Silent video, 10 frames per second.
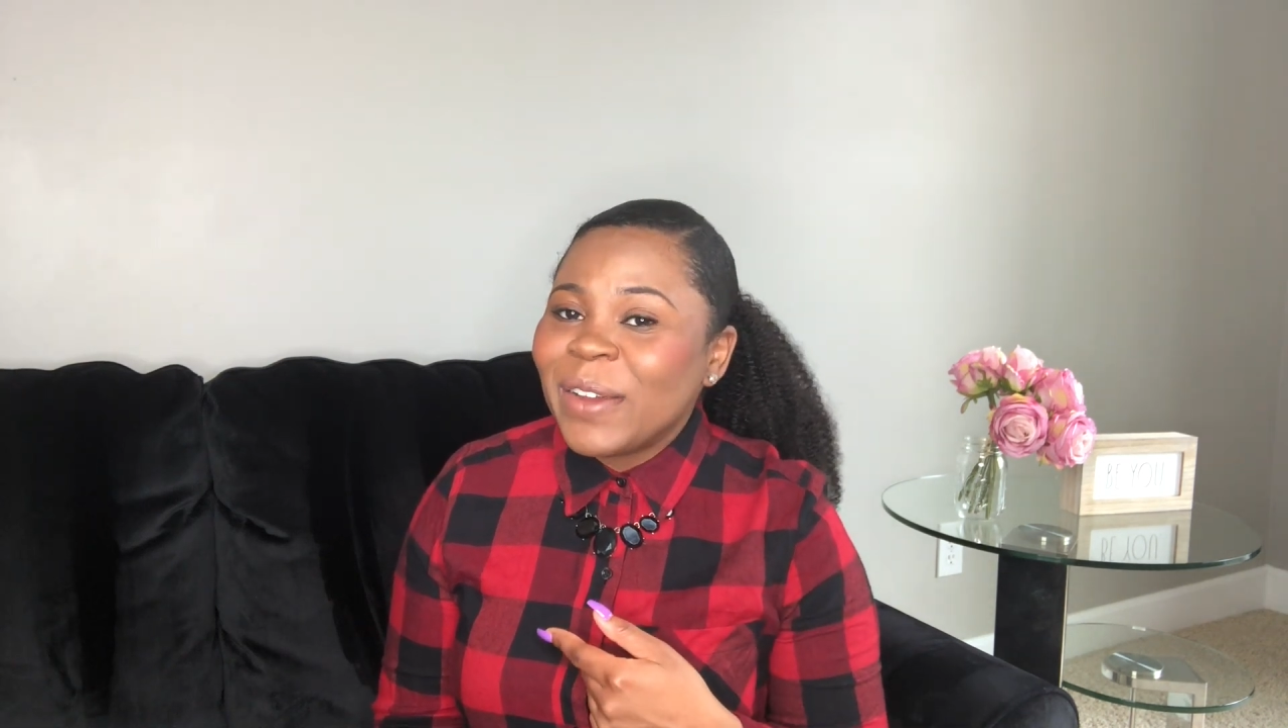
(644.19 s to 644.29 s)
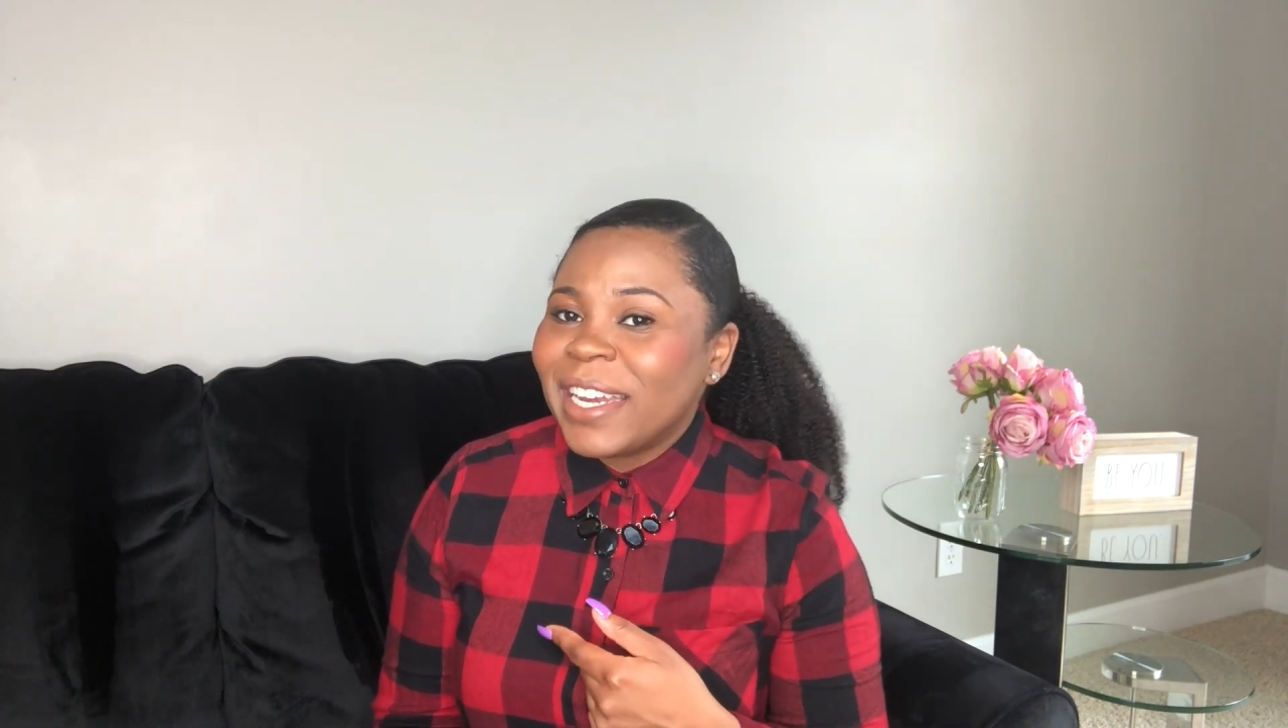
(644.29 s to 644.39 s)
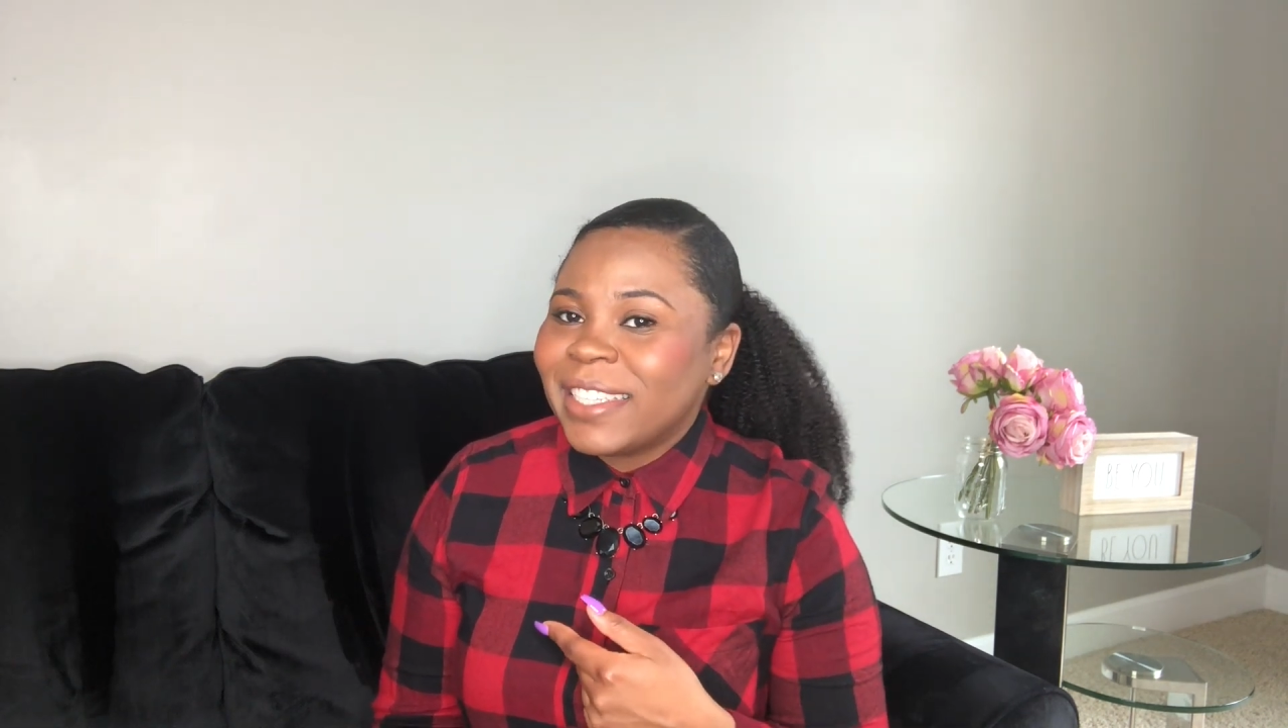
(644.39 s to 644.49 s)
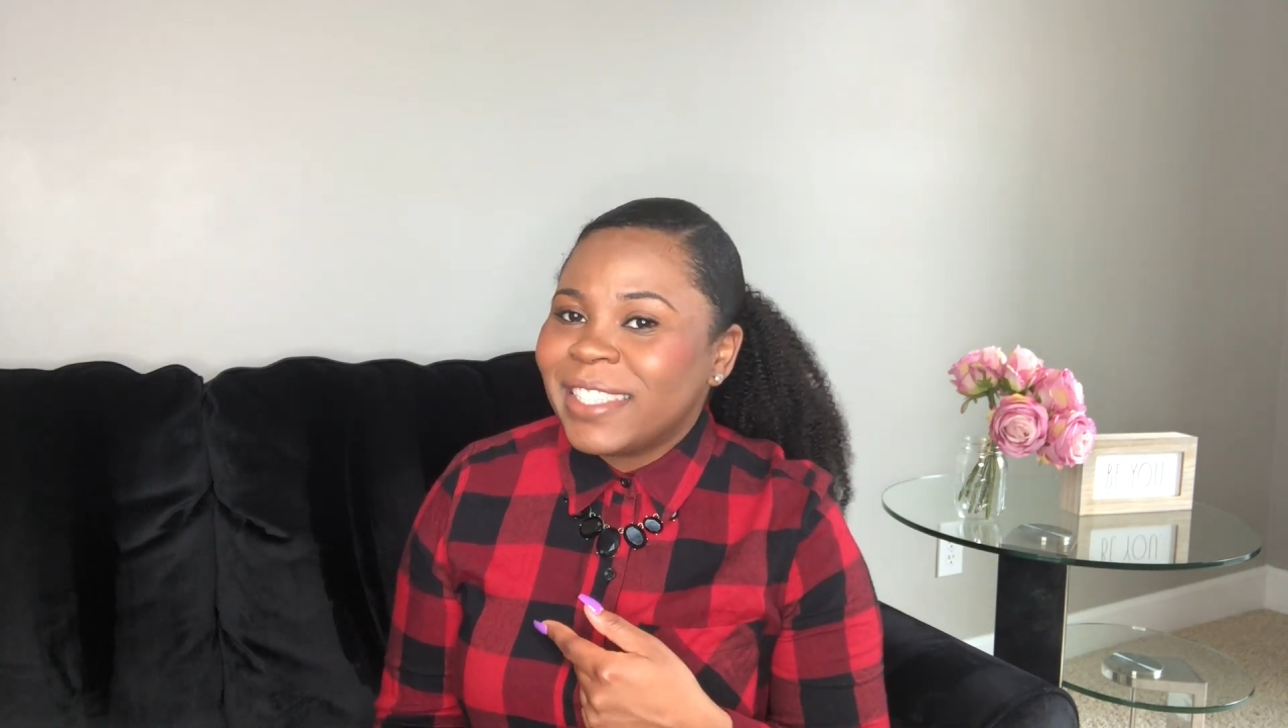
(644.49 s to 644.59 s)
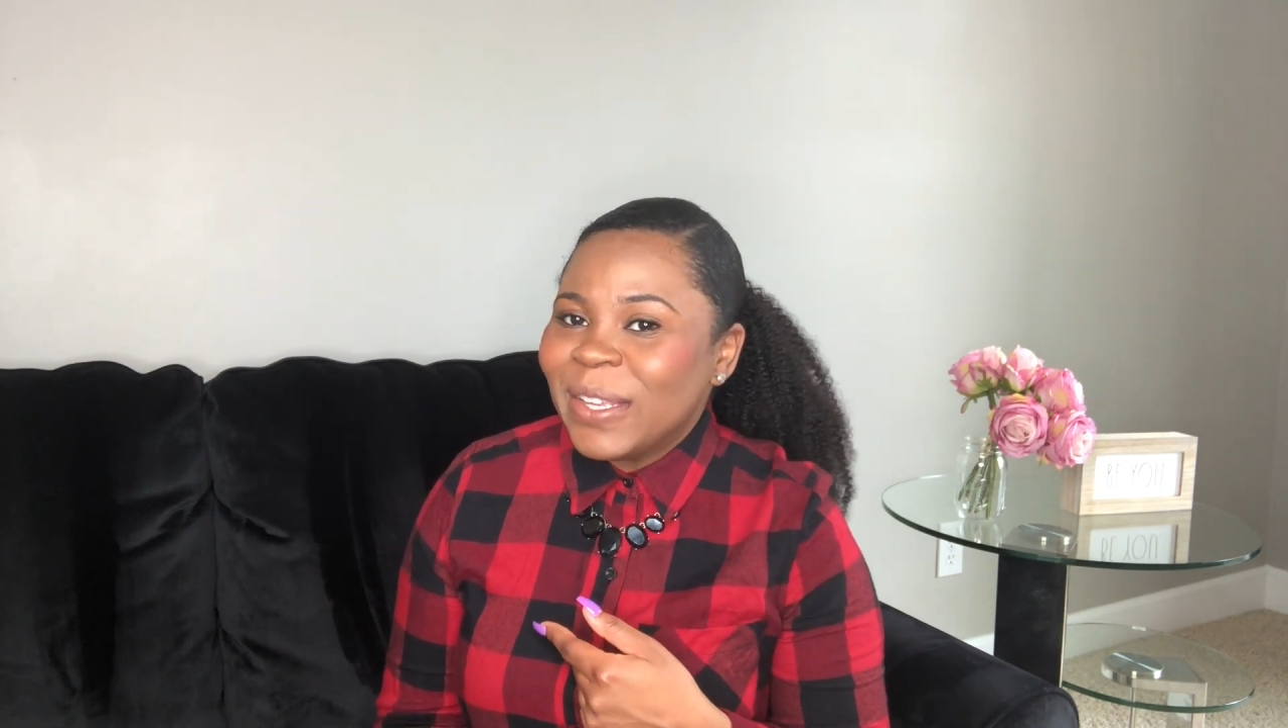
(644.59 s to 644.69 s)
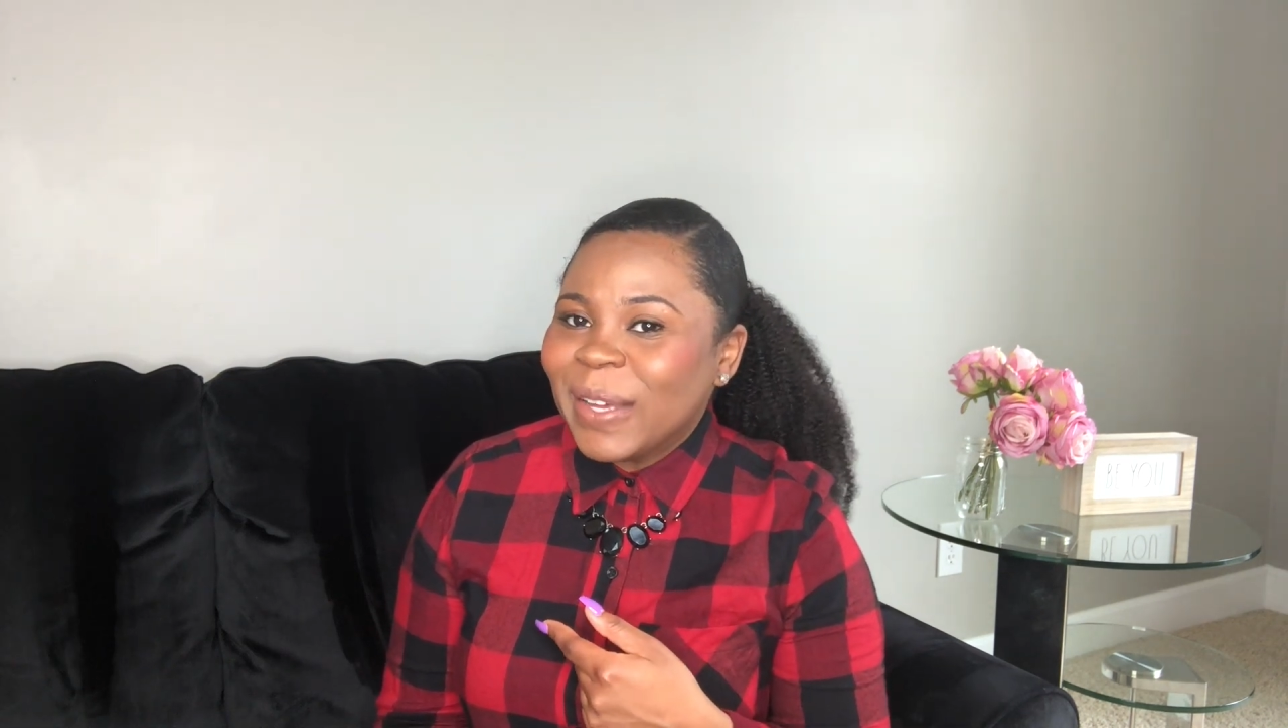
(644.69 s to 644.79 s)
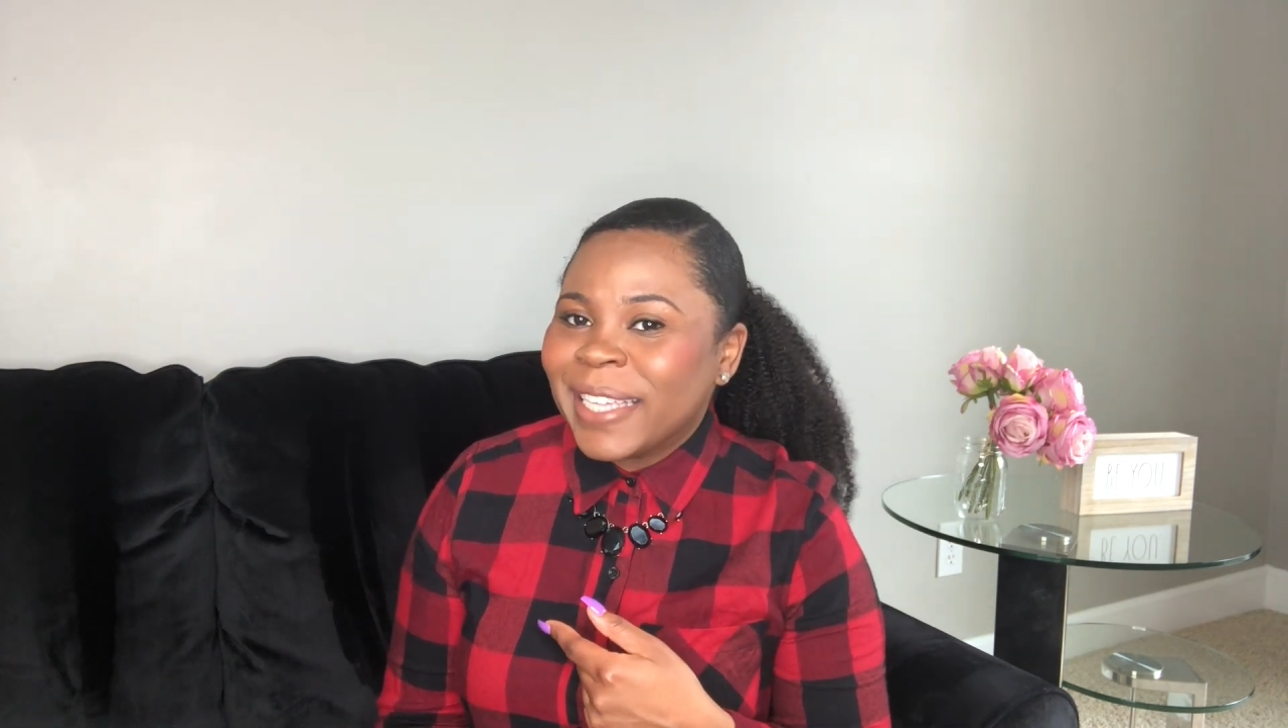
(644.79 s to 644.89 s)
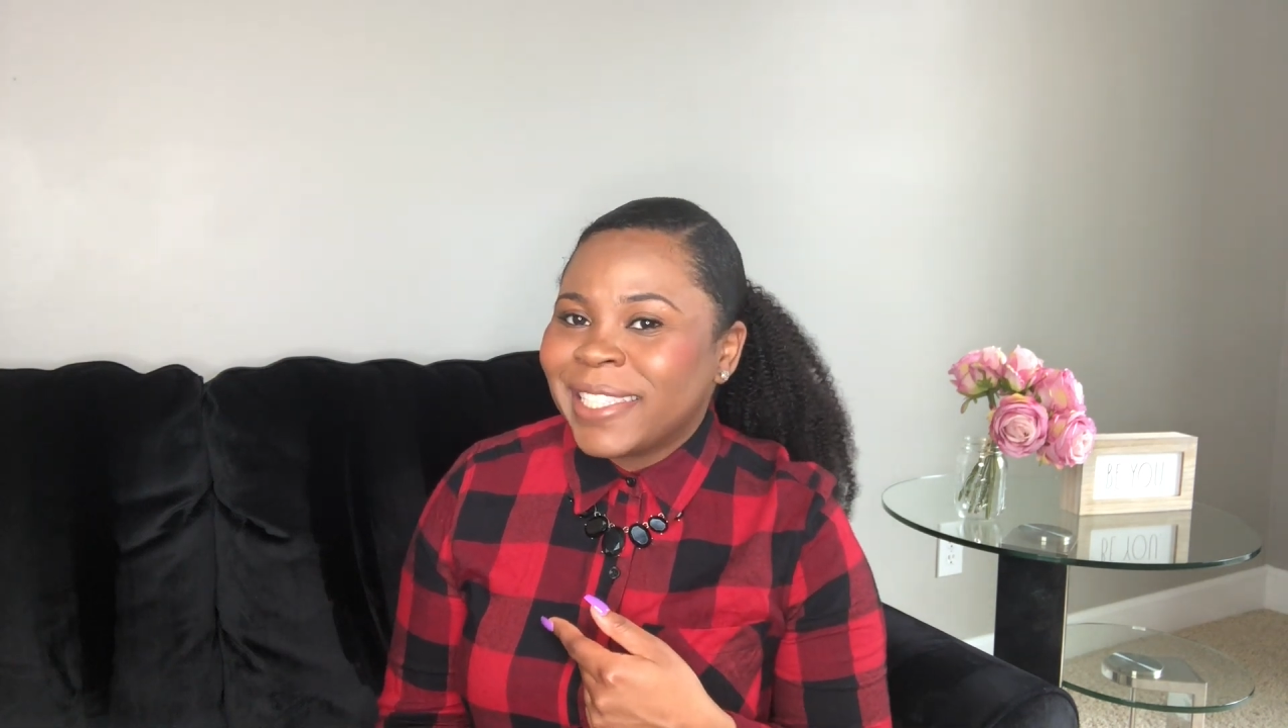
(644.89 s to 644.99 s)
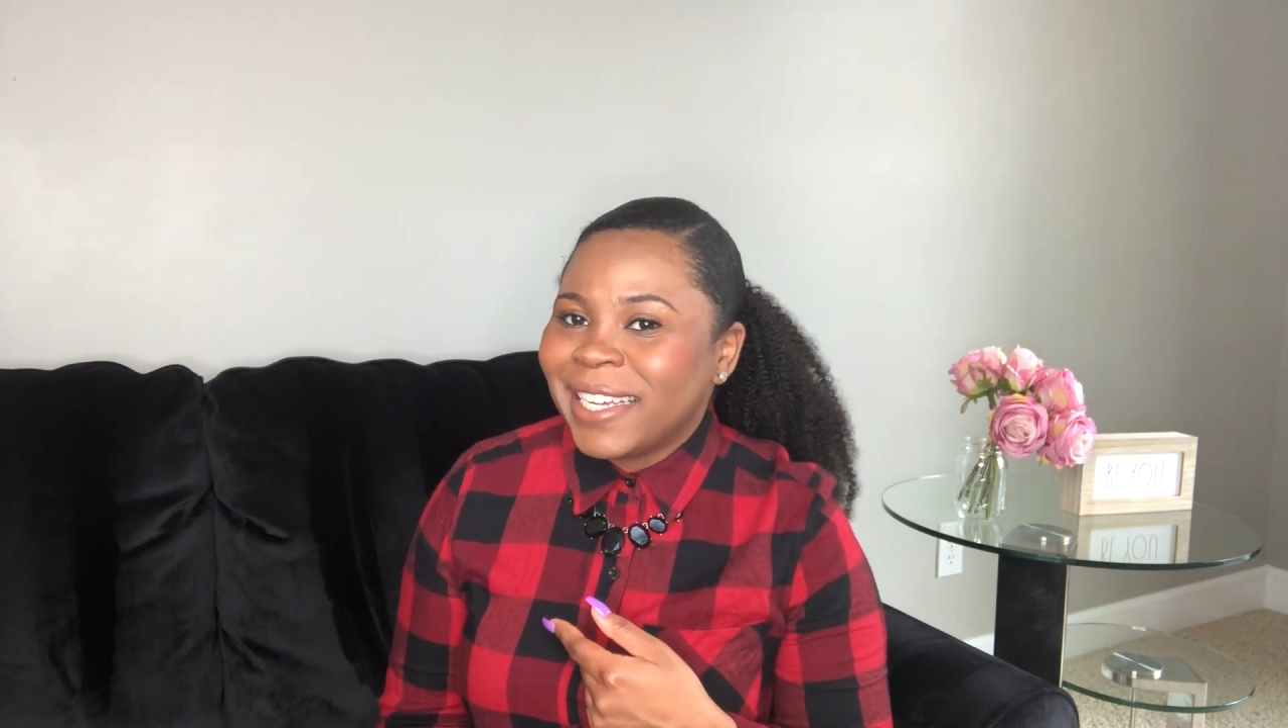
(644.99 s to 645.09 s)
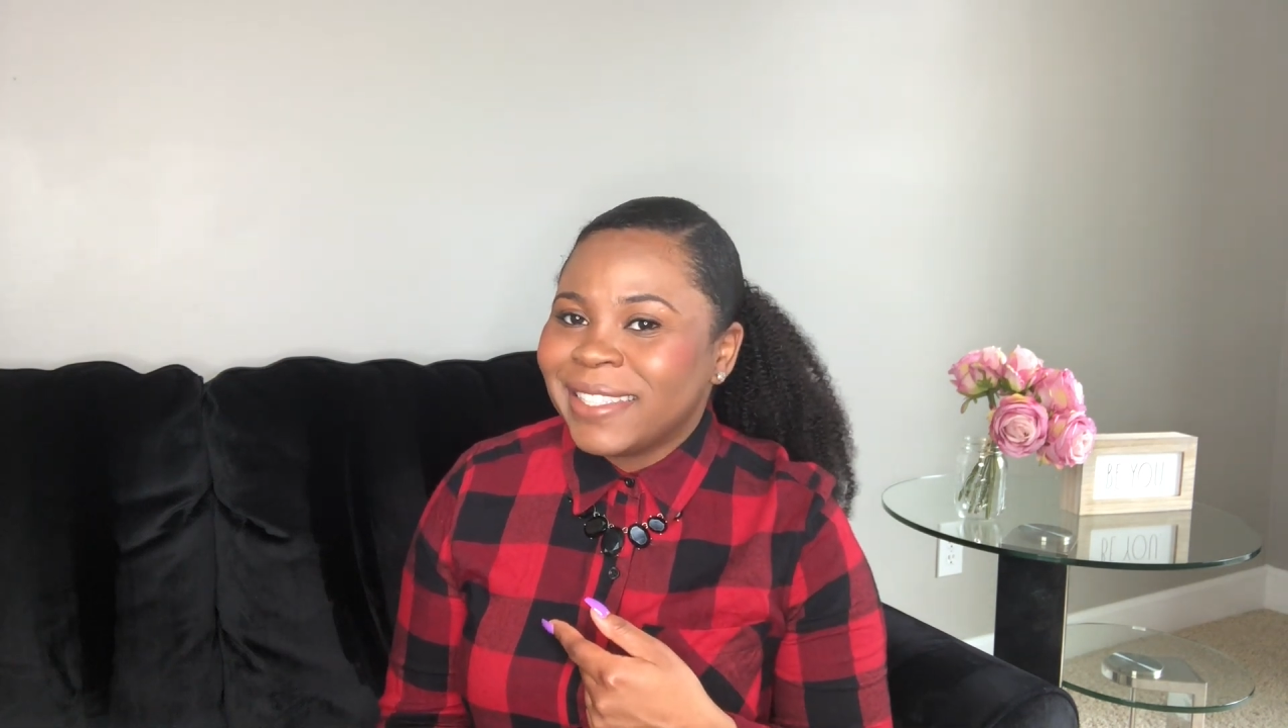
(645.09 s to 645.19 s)
and I'll see you
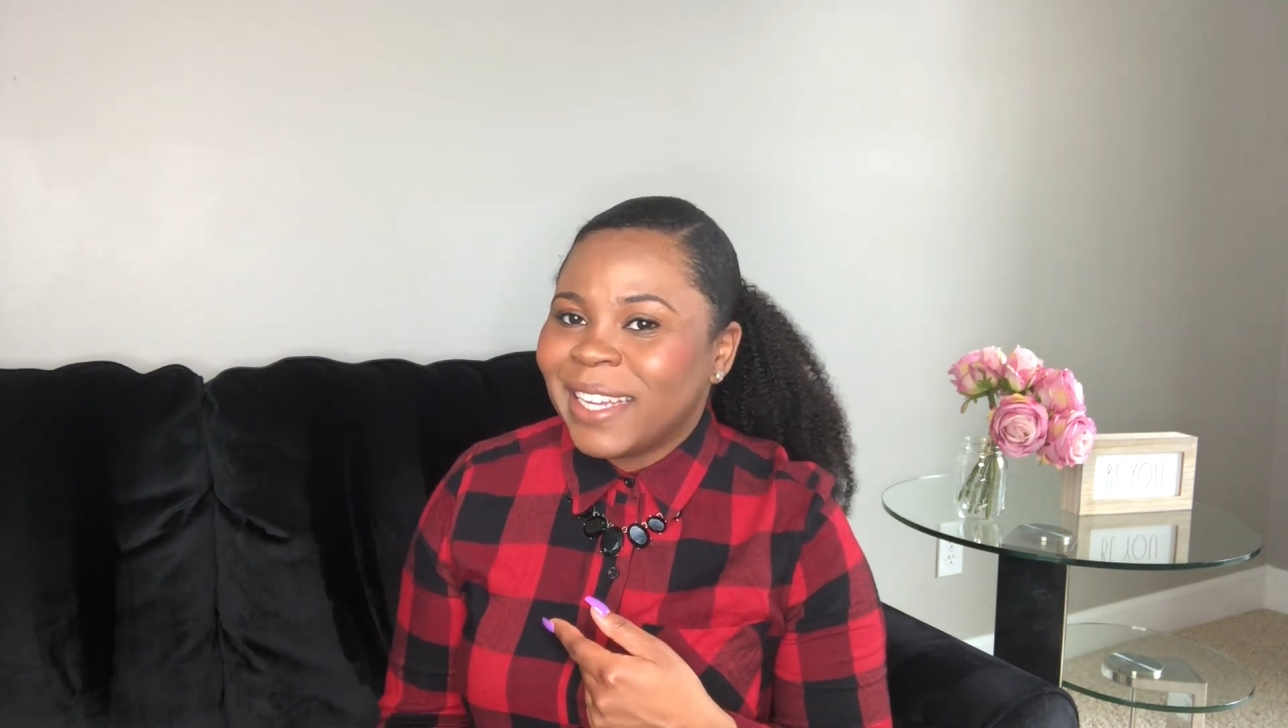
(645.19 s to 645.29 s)
guys next